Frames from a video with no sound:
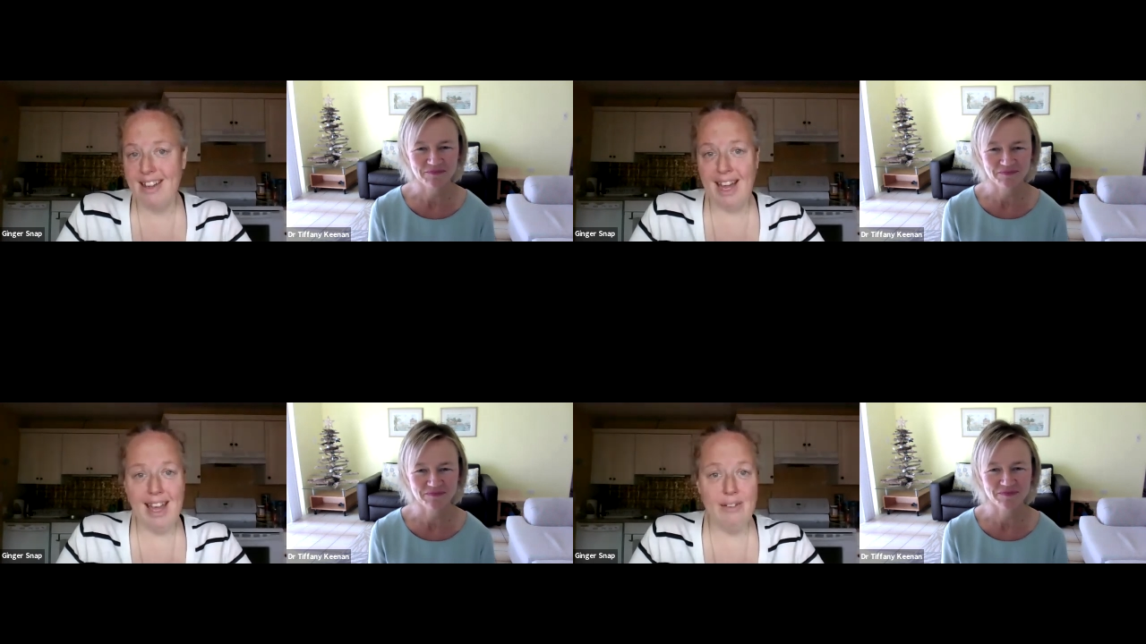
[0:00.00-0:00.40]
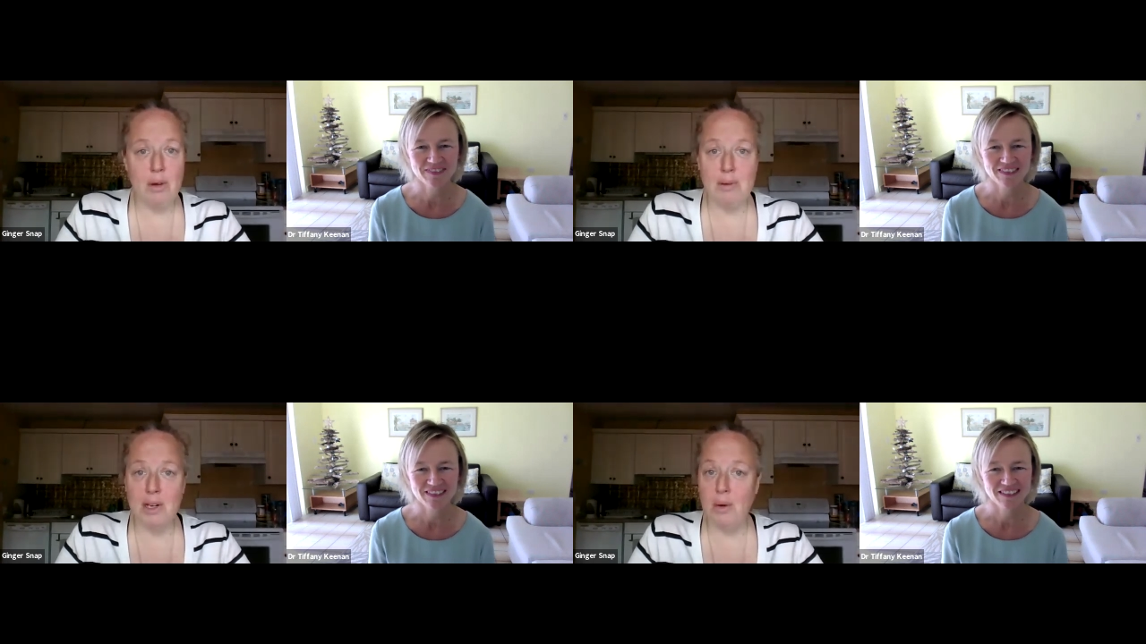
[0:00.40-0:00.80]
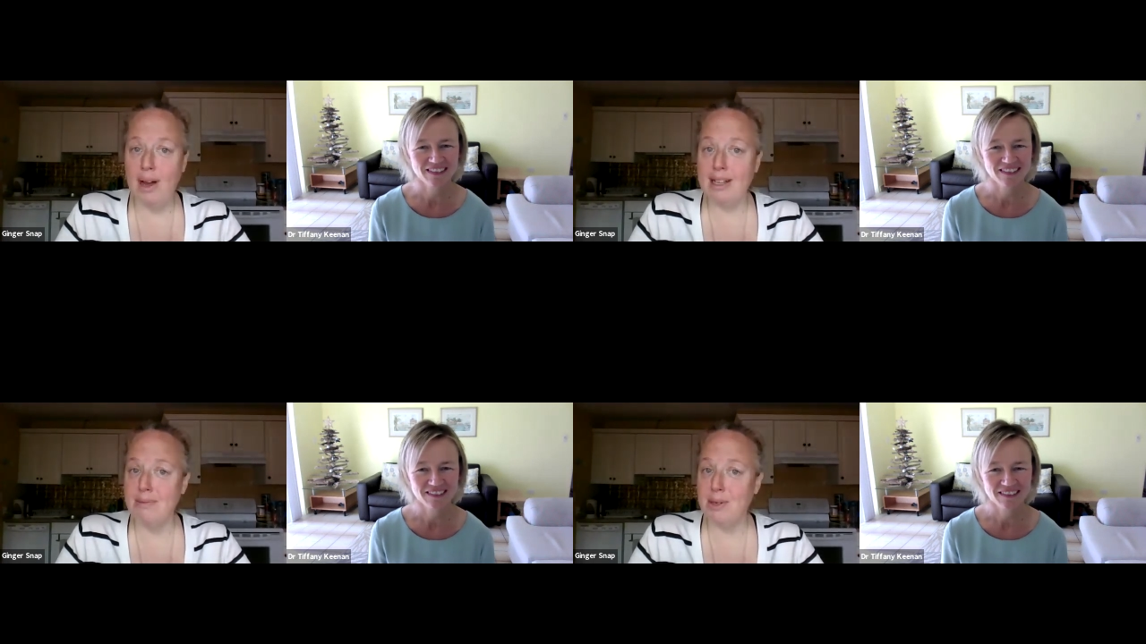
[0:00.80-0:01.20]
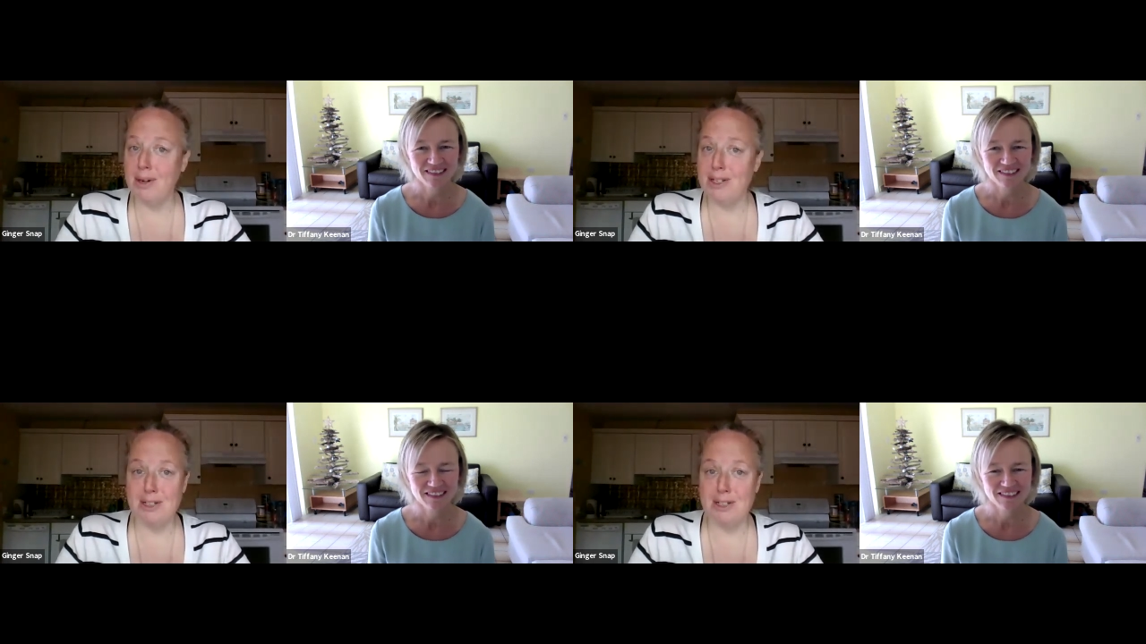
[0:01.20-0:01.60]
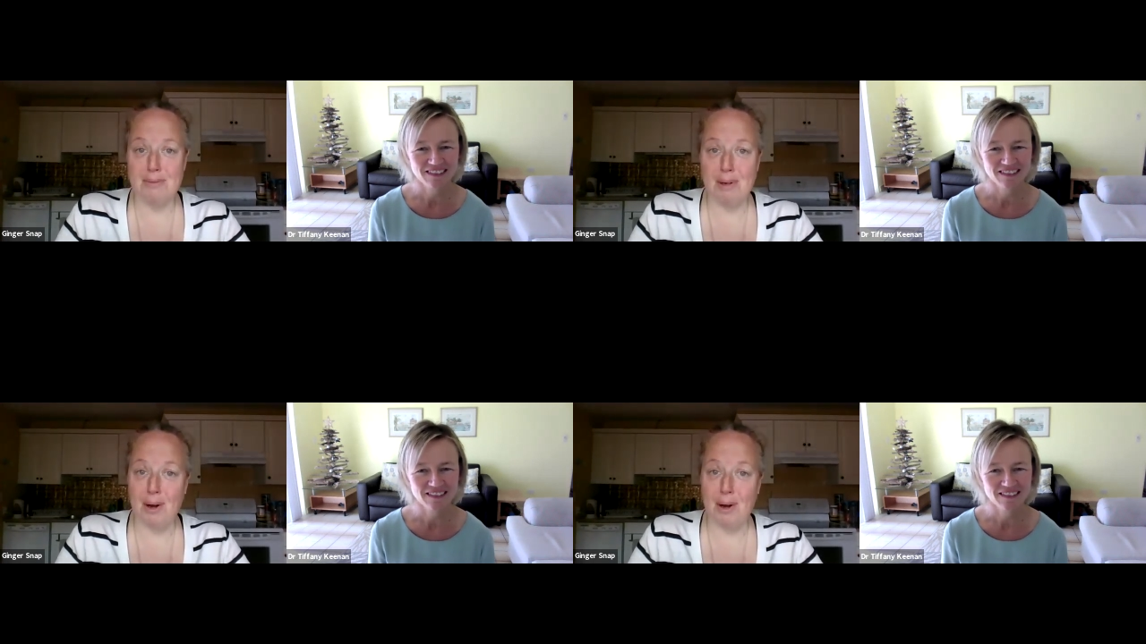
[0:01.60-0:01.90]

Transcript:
Speaker 1: I have women who ask me questions about